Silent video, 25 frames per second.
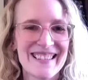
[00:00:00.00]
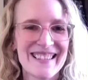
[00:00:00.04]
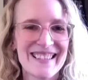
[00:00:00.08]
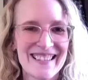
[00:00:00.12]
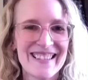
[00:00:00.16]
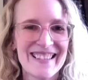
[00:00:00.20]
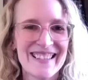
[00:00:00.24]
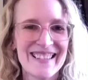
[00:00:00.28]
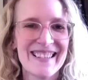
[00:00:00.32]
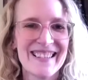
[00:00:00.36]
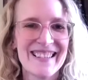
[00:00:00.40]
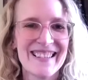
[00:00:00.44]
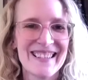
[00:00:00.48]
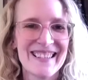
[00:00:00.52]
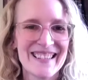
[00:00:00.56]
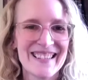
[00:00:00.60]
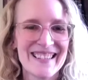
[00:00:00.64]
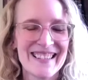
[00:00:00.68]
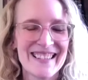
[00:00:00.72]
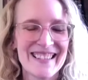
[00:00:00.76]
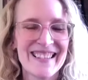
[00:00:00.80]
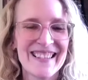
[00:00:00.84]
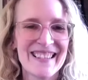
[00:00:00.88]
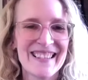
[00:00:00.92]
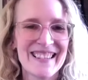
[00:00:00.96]

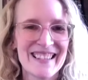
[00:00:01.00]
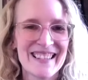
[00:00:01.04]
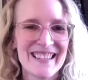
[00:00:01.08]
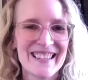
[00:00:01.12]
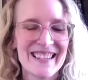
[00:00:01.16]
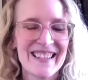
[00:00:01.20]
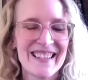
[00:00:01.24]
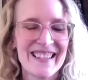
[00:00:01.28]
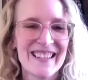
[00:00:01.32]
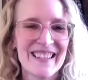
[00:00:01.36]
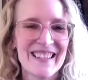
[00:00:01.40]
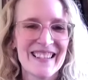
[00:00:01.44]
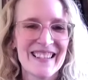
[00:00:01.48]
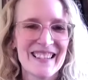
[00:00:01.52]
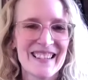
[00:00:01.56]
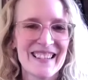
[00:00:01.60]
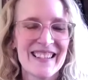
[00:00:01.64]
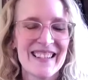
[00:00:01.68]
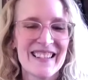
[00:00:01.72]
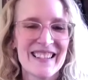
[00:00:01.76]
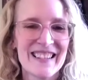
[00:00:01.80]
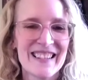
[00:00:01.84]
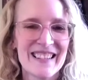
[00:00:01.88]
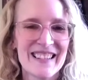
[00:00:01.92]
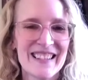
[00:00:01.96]

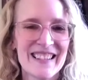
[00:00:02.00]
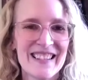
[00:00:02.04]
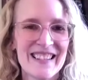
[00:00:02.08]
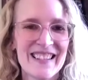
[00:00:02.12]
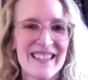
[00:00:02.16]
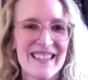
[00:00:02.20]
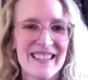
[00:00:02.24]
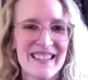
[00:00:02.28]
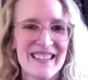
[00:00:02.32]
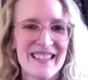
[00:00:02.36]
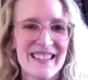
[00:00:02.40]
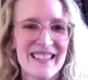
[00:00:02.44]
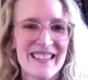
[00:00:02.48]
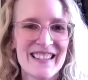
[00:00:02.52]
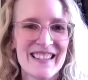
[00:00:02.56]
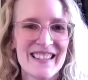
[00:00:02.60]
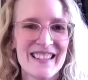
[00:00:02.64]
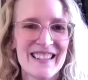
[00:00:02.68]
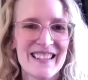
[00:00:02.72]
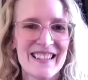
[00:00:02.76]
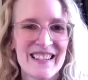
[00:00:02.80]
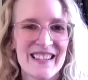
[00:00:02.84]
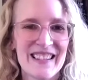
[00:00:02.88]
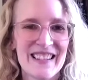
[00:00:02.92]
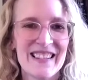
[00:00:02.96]

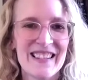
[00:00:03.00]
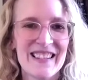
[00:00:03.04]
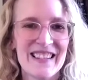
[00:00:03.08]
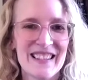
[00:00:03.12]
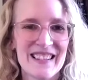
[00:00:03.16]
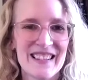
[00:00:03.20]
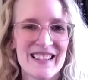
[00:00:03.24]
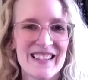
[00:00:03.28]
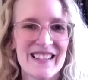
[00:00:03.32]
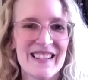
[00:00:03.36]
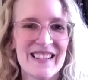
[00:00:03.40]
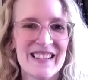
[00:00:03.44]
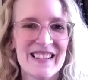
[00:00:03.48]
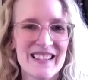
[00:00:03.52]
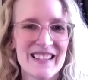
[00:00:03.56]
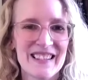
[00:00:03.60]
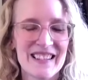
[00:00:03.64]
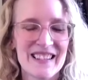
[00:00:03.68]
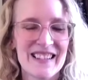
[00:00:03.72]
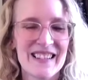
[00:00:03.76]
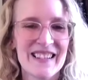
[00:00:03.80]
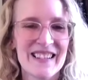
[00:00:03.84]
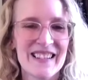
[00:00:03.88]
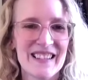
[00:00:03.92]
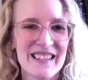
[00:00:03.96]

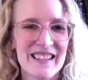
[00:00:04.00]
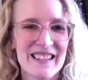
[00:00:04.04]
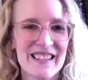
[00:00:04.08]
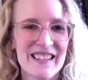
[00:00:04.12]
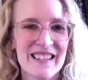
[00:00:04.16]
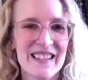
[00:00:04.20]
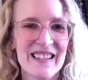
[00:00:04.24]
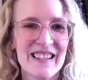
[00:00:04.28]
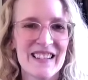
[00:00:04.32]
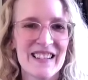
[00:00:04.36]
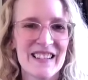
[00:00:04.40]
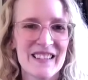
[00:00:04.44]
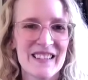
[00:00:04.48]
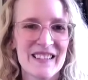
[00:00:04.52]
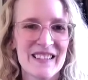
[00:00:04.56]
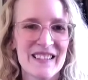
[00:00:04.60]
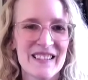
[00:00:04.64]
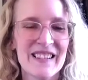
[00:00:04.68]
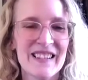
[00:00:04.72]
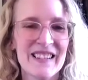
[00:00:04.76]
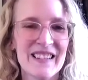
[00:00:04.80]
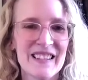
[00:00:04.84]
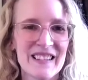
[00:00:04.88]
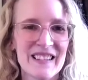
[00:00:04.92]
(not speaking)